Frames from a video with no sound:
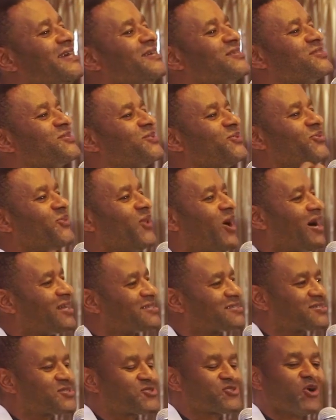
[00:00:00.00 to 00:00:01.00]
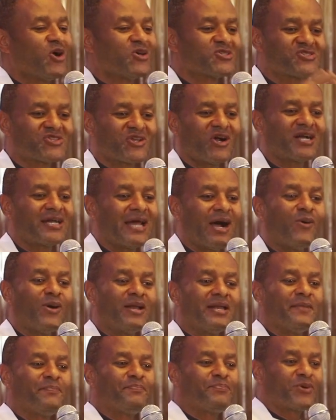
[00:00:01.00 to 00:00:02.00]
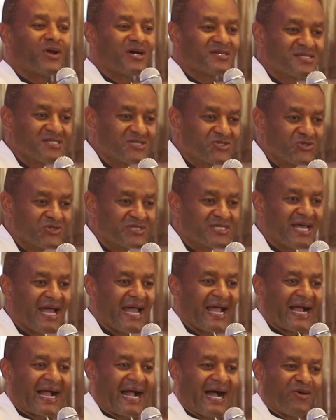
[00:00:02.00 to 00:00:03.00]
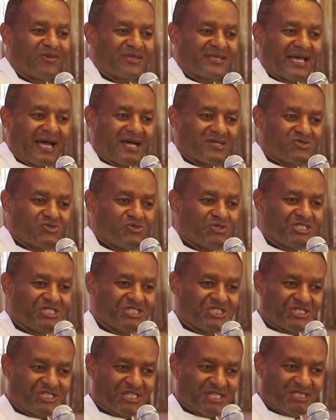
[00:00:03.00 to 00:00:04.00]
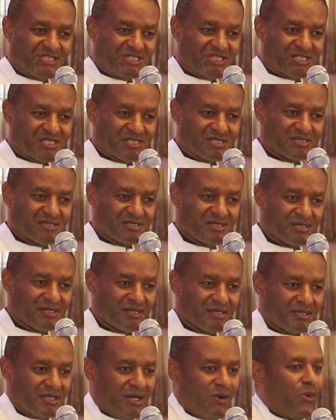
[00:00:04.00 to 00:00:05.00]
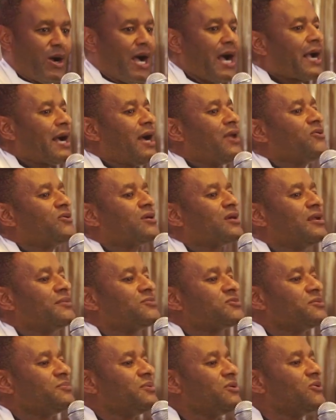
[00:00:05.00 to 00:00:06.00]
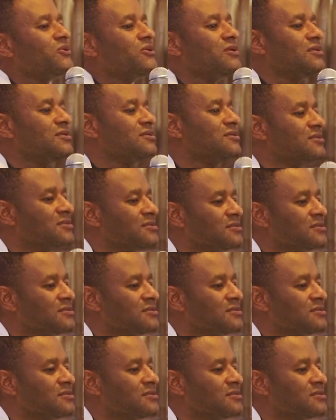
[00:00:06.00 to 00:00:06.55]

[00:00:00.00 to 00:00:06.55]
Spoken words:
is not so strong that when a prostitute encounters you, she changes, then how can you claim to be holy?